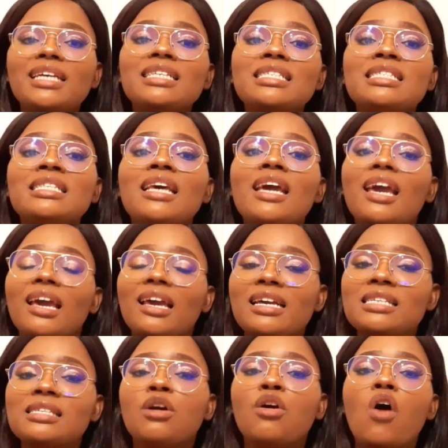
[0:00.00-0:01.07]
He's there.
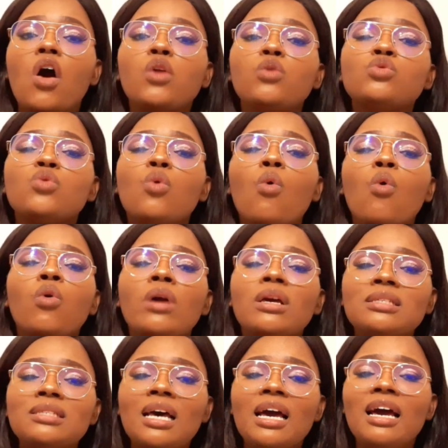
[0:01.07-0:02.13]
He's a God who's
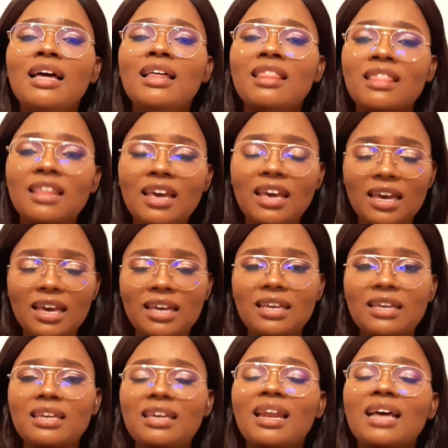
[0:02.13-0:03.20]
always there.
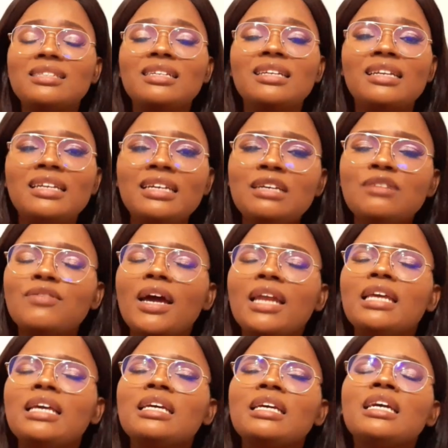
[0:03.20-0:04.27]
He doesn't leave, and
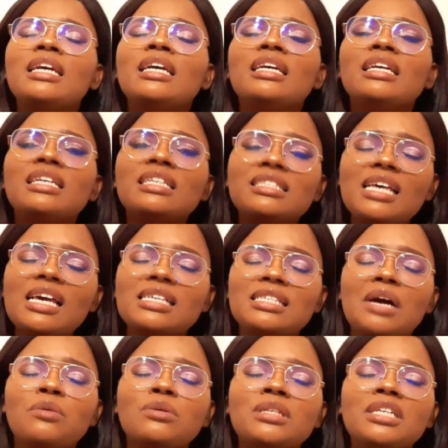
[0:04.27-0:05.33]
He says,
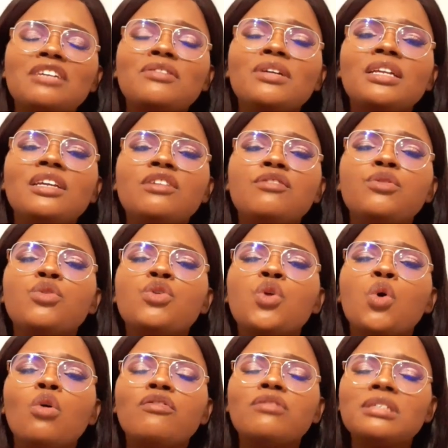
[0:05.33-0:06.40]
I will never leave you
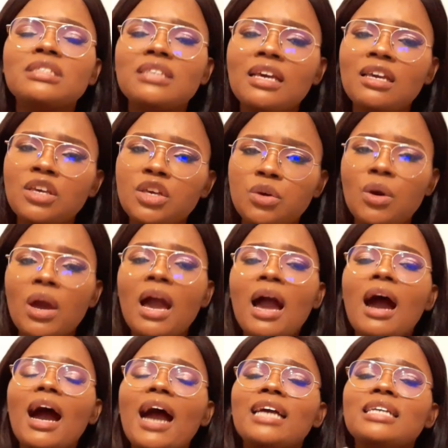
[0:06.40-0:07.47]
nor forsake you.
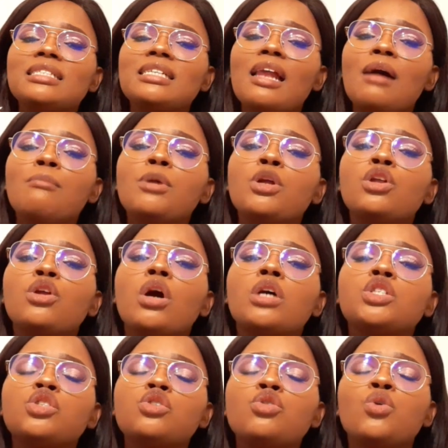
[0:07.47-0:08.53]
I slumber
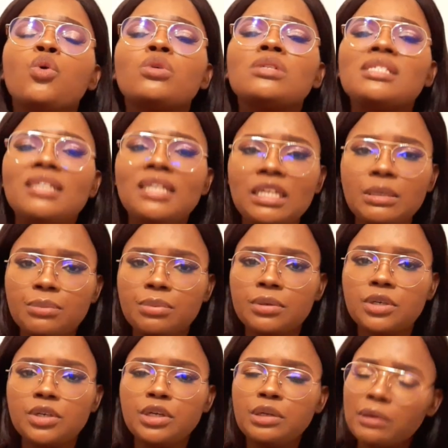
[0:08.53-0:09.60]
not nor sleep. You
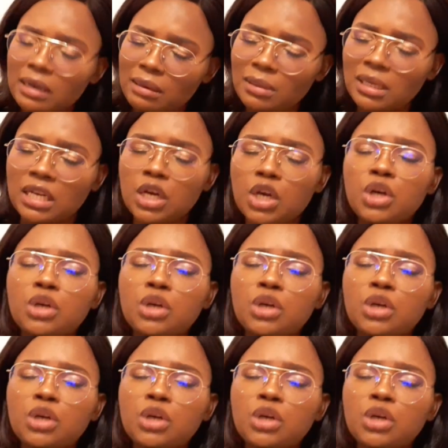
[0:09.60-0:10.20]
know what I mean?